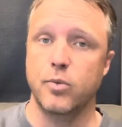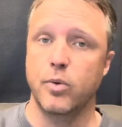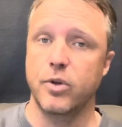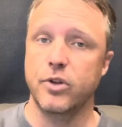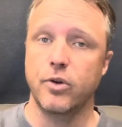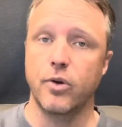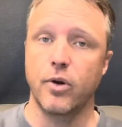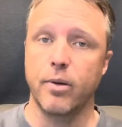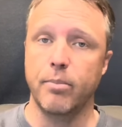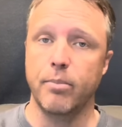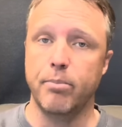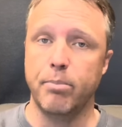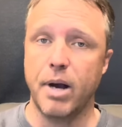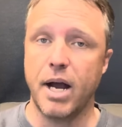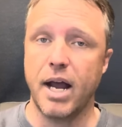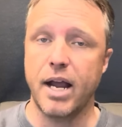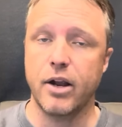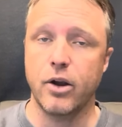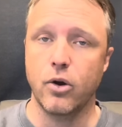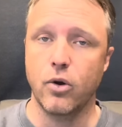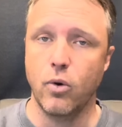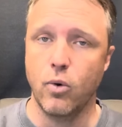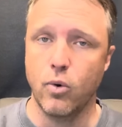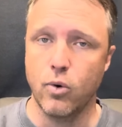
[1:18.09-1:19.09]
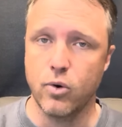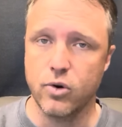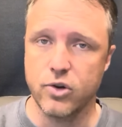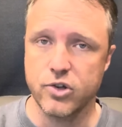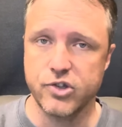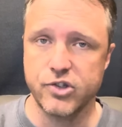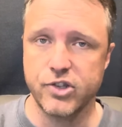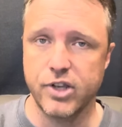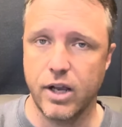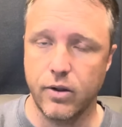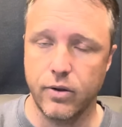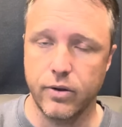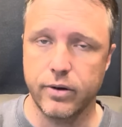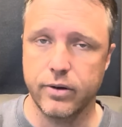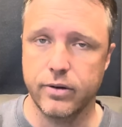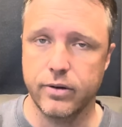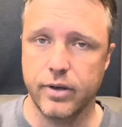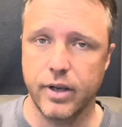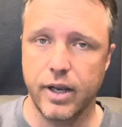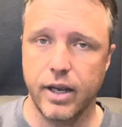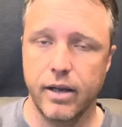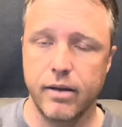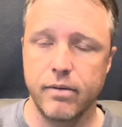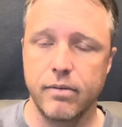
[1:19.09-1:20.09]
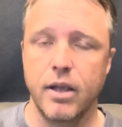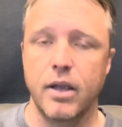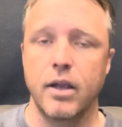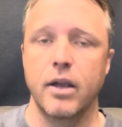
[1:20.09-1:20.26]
whether you're a buyer or a seller, okay?